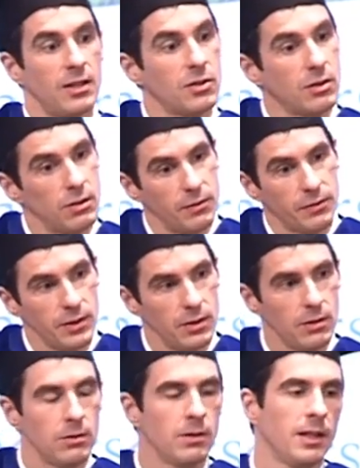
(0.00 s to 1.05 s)
good for
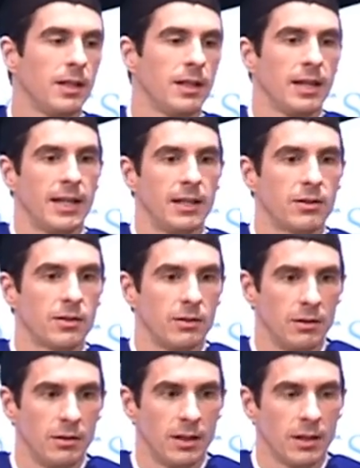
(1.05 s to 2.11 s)
you, and it's
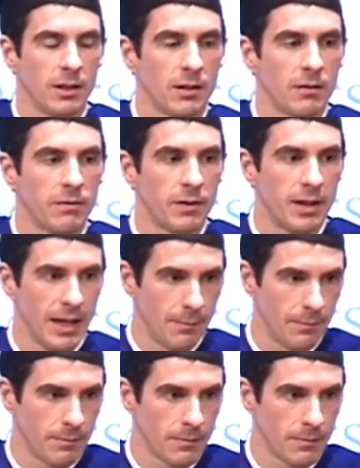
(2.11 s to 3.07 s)
good for them.